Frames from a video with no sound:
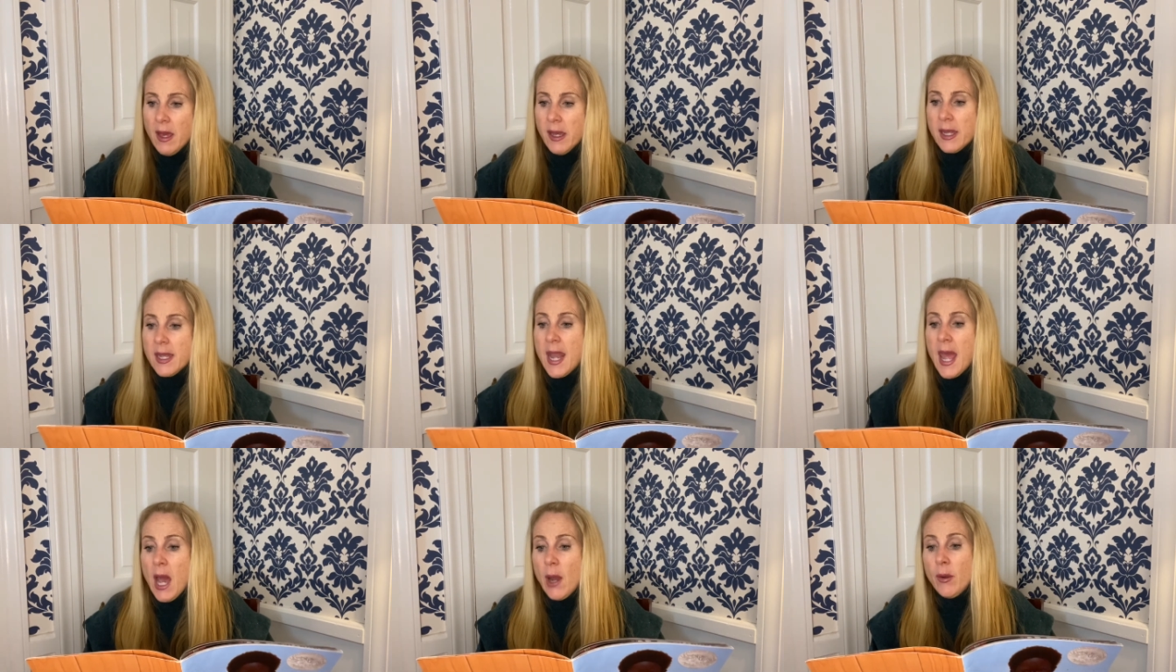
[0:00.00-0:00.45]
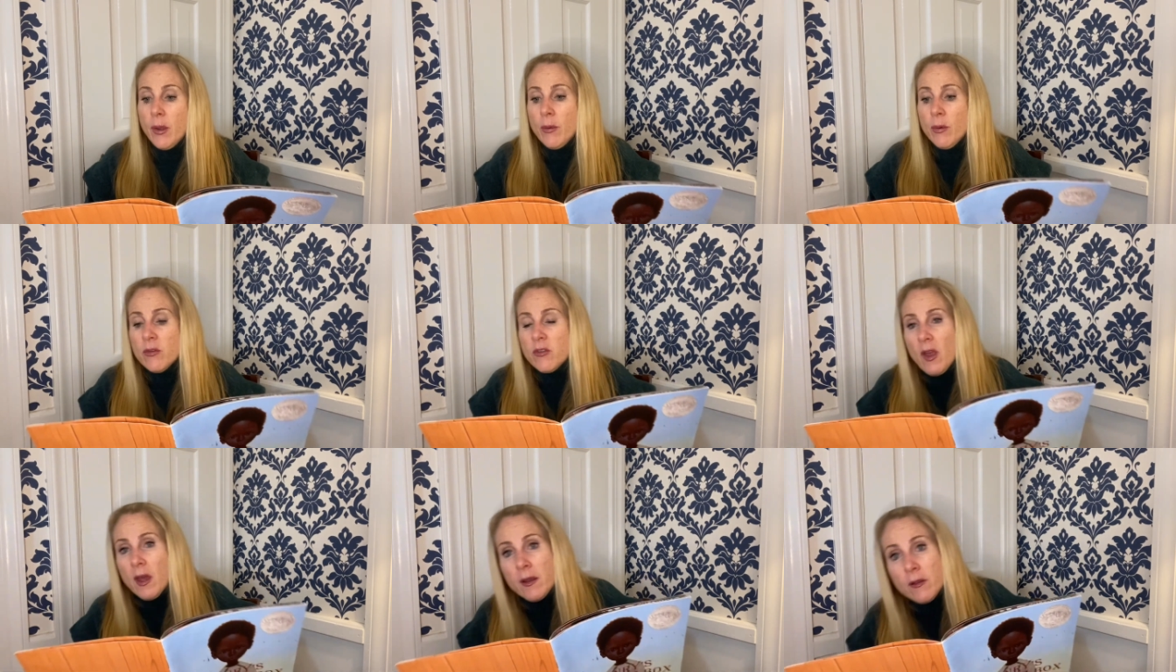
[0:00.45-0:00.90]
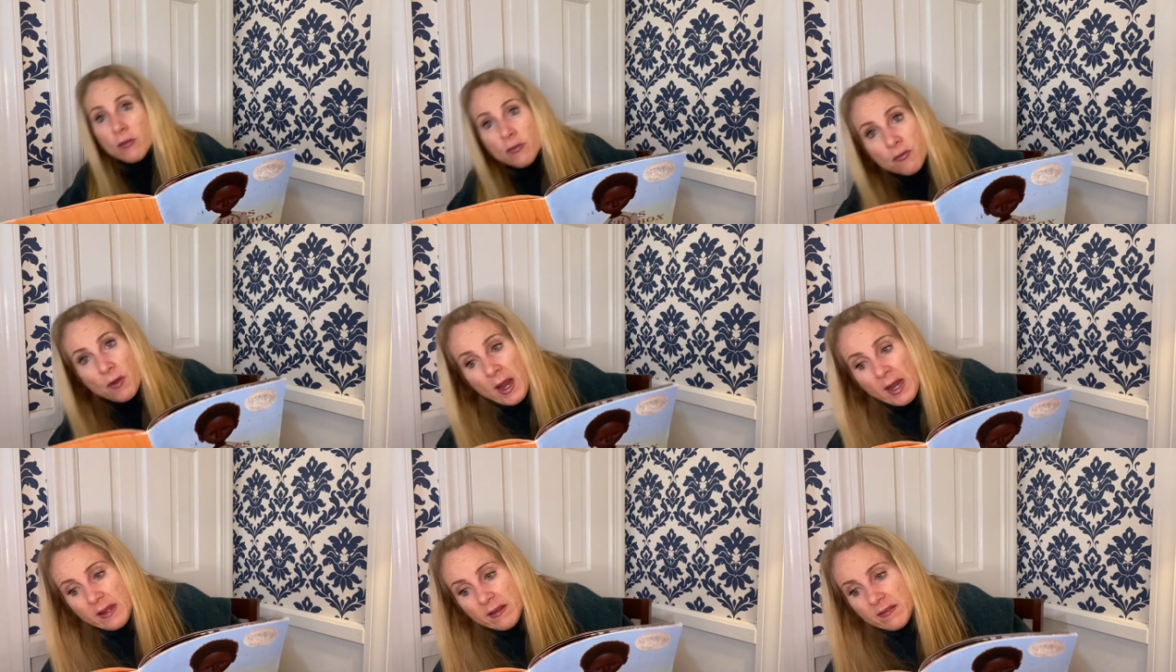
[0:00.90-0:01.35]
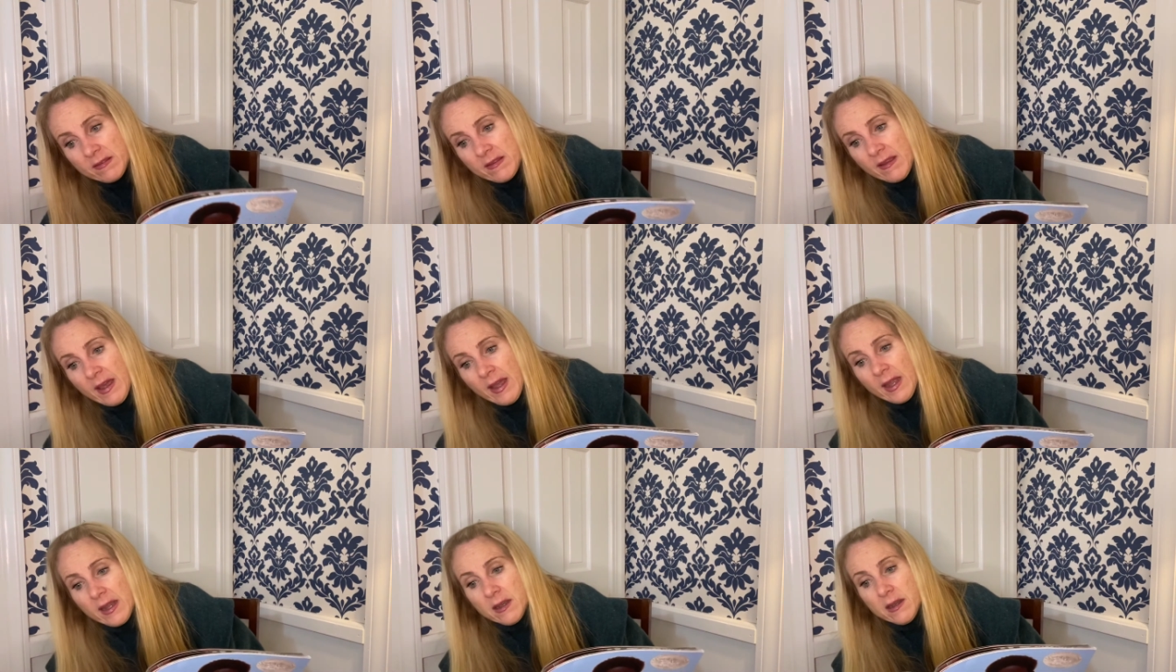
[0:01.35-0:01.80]
Now he was on his right
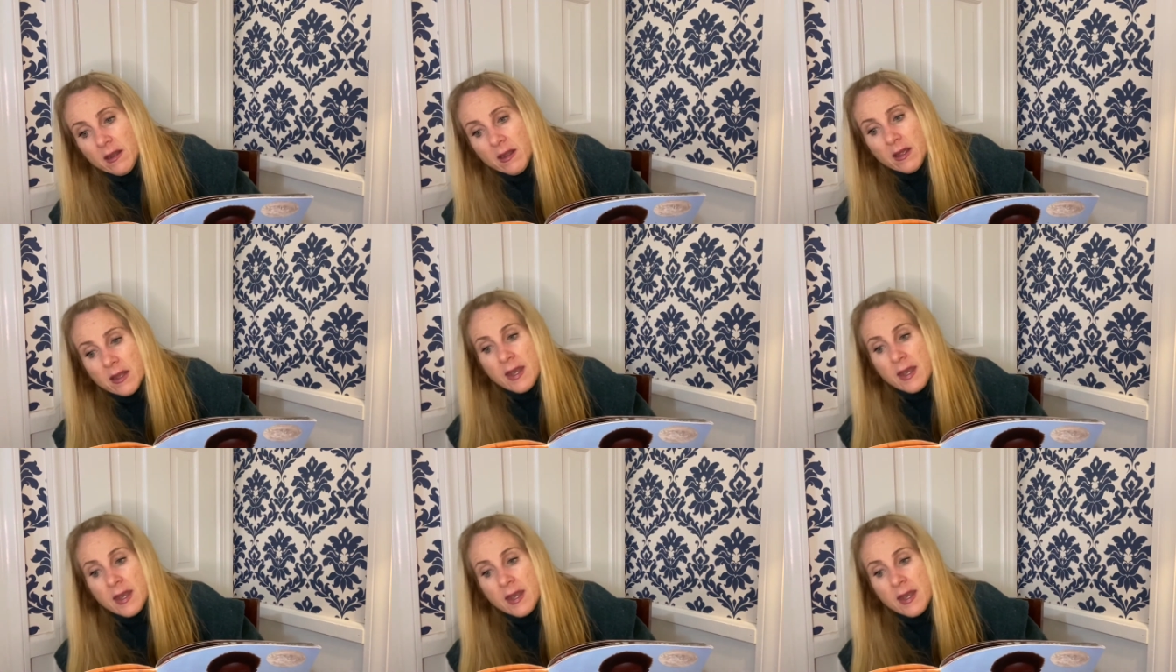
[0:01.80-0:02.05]
side,